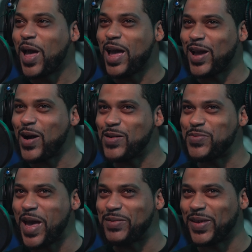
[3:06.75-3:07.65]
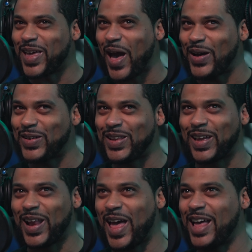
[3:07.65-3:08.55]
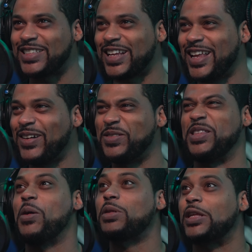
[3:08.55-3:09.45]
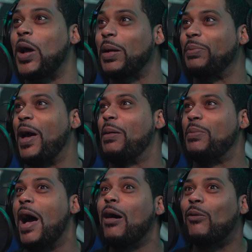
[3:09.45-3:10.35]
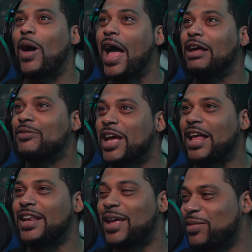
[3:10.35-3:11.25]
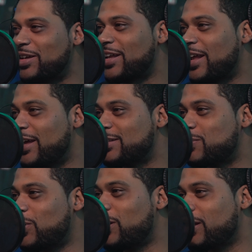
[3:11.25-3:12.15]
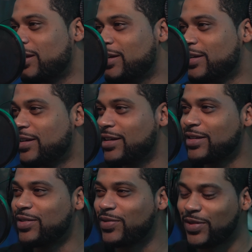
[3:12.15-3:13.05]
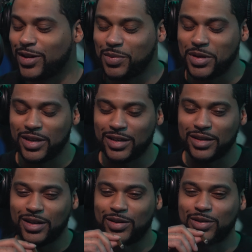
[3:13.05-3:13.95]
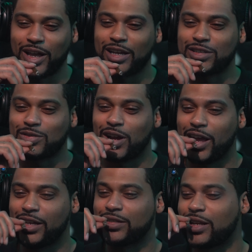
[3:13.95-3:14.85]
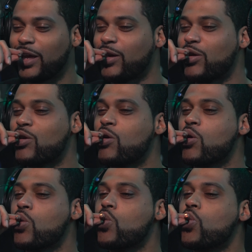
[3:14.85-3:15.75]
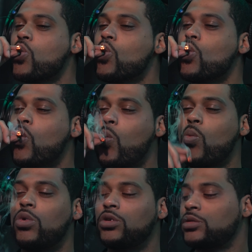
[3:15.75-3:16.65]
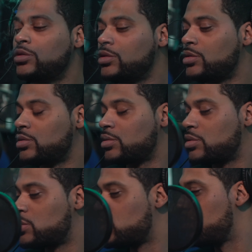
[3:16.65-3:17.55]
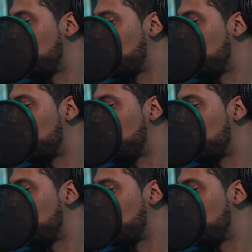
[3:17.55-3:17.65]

they go, baby, go. Look at that ass. That nigga was, don't talk about my wife. Goddamn, look at that ass, boy. You feel me? Oh, extra ass nigga. Smack the fuck out that nigga out of my boy